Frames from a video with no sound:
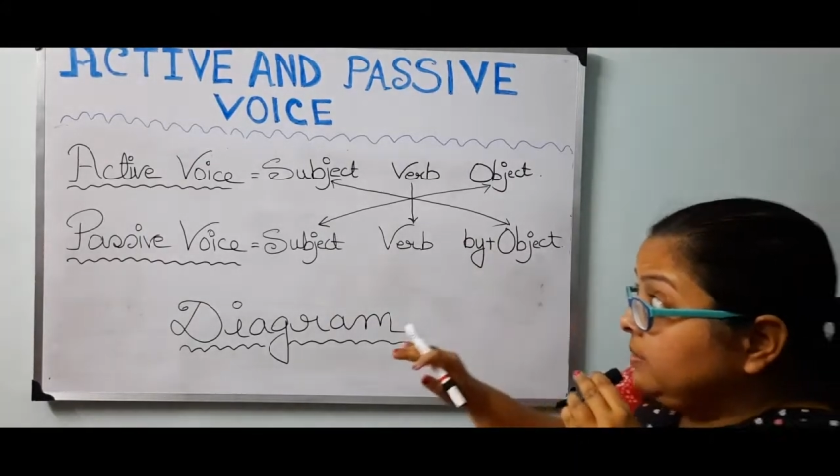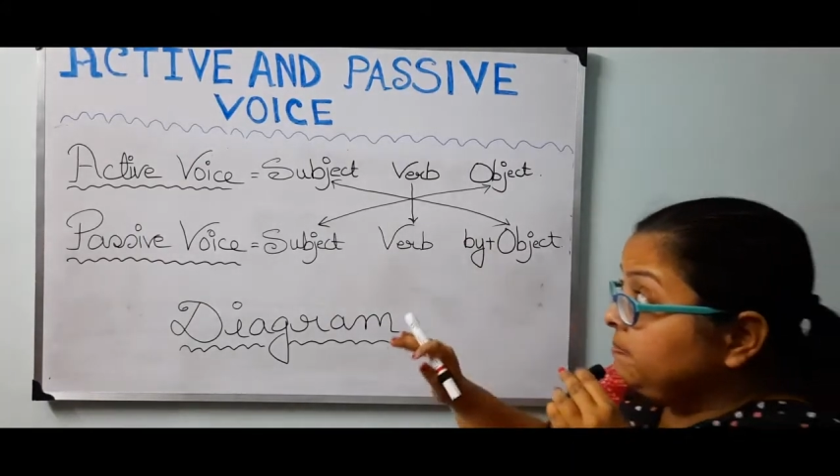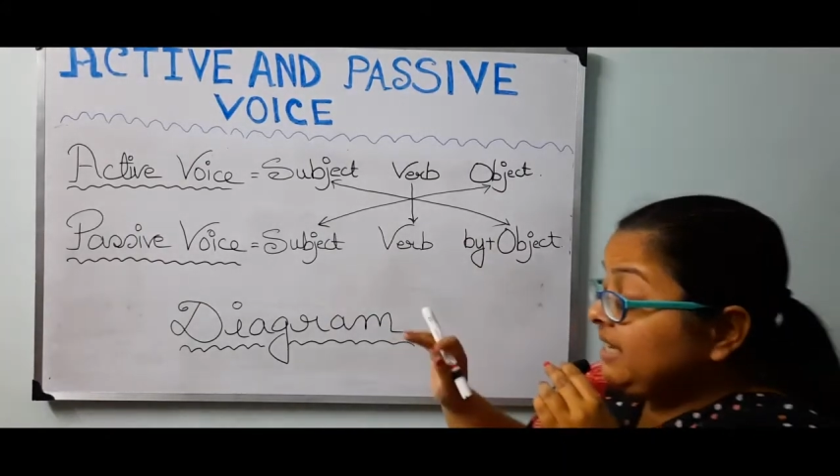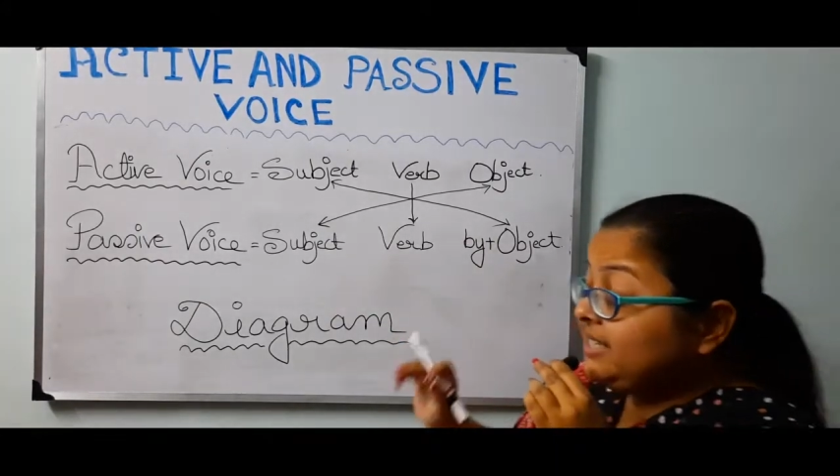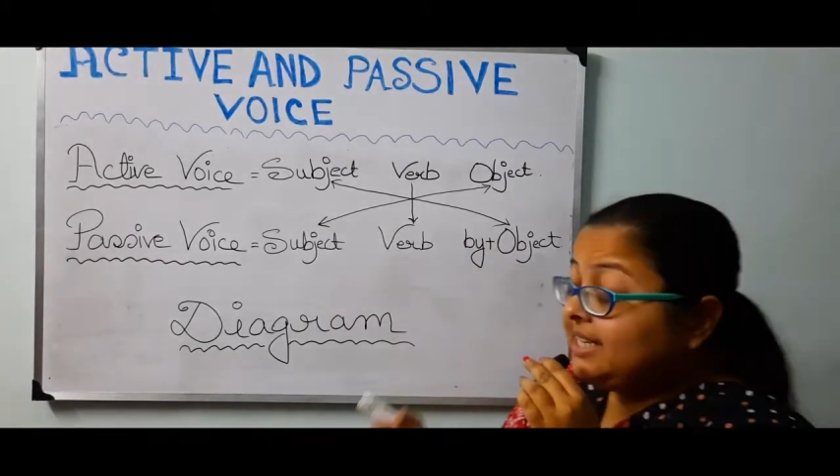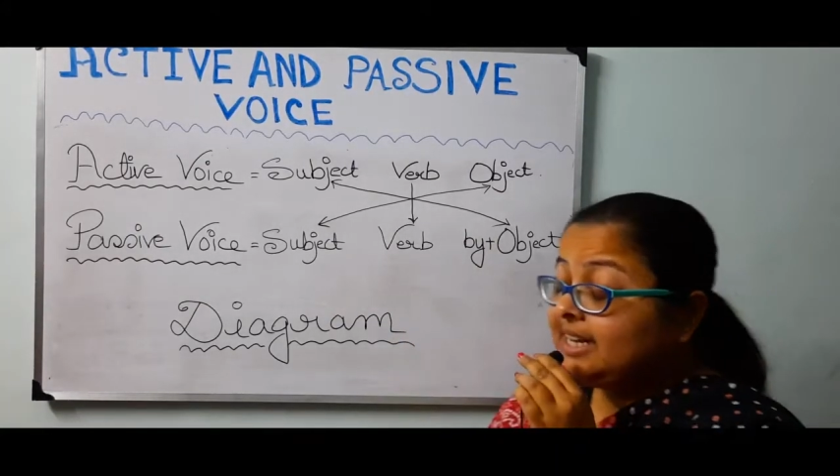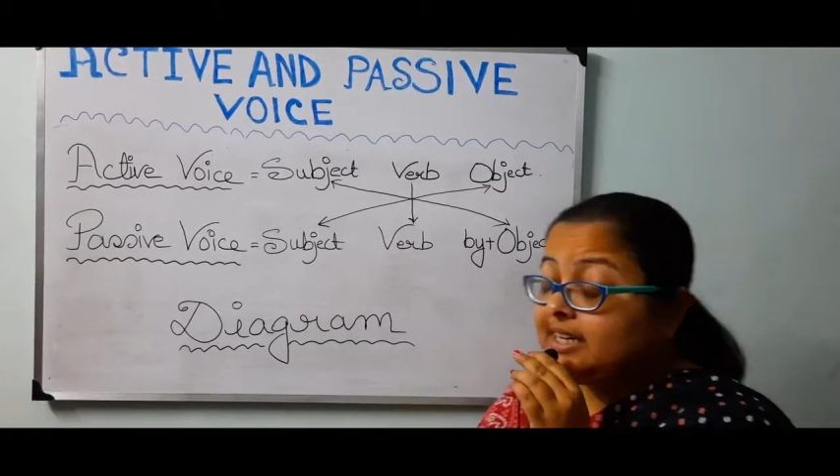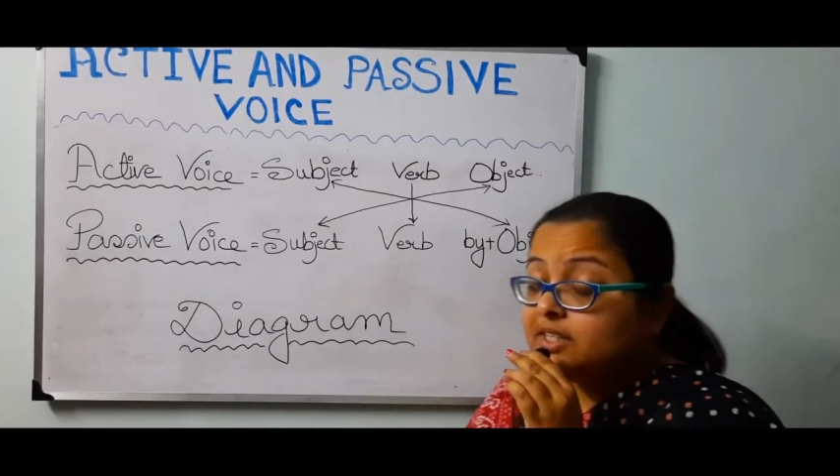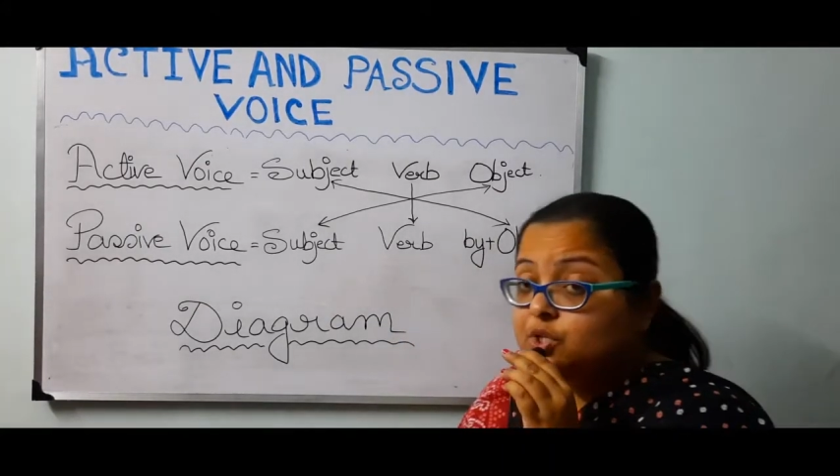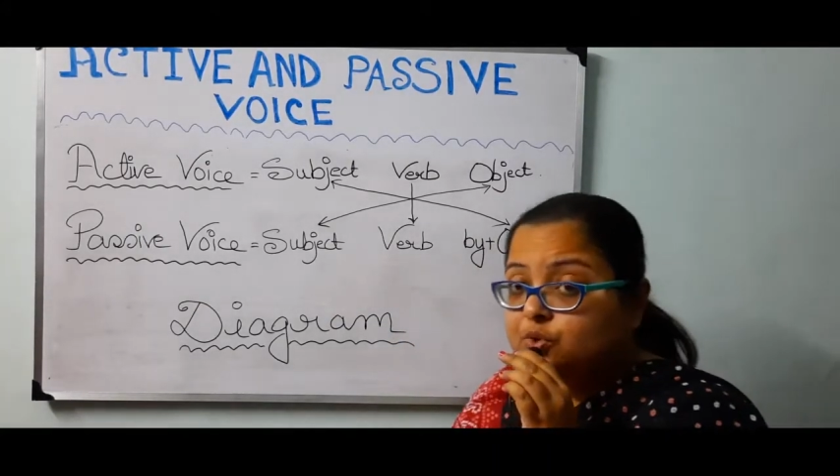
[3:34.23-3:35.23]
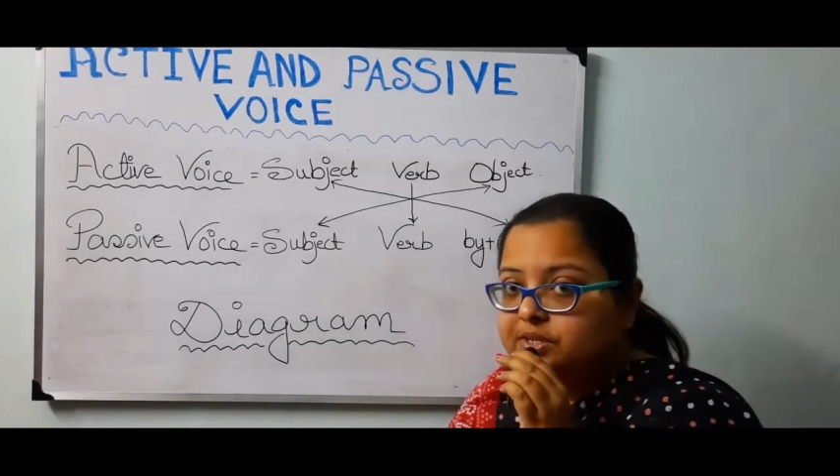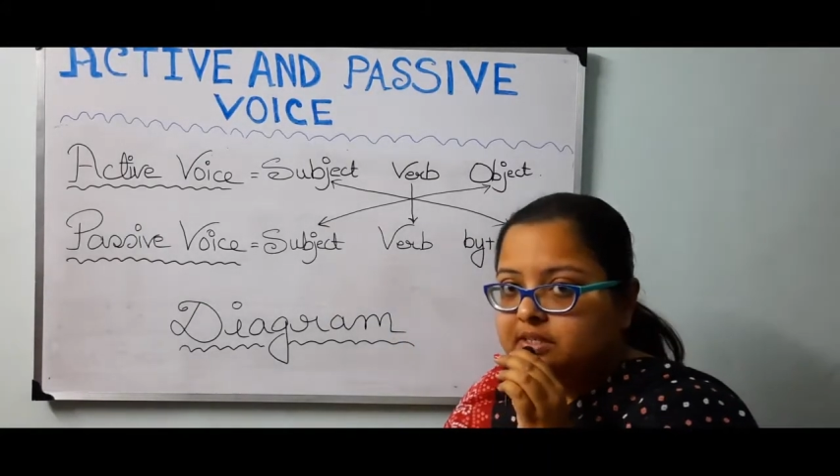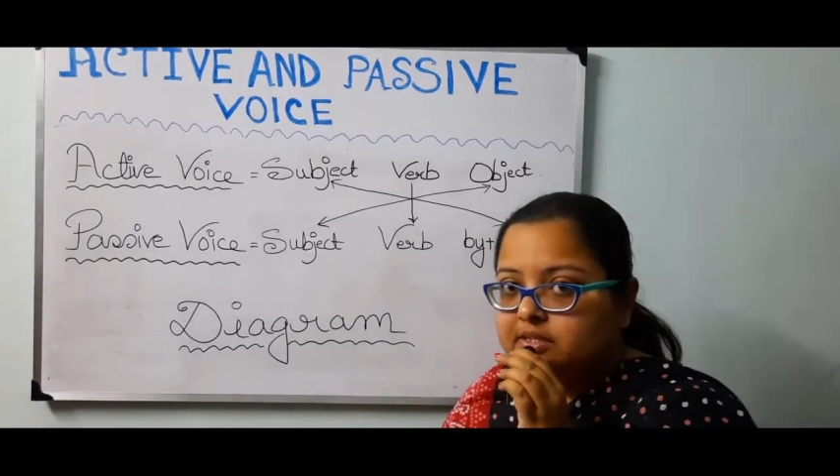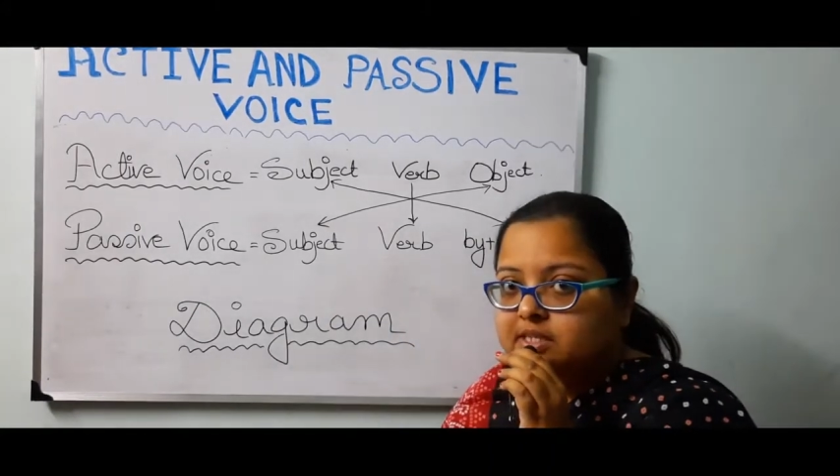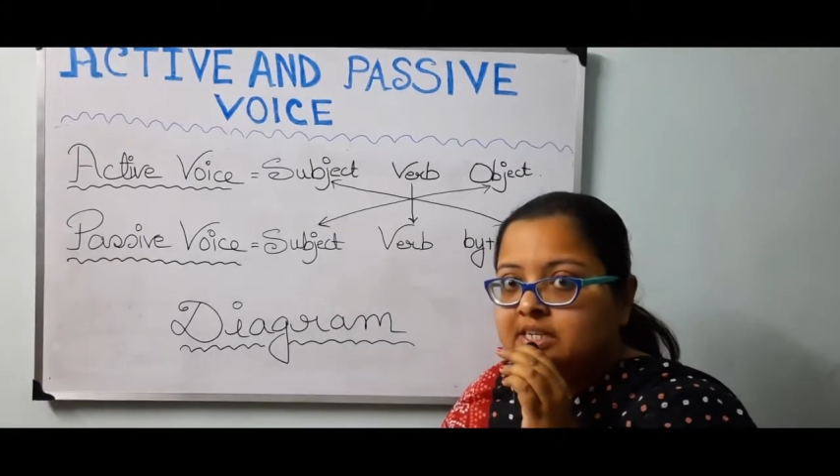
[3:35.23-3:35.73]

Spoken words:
Basically, students,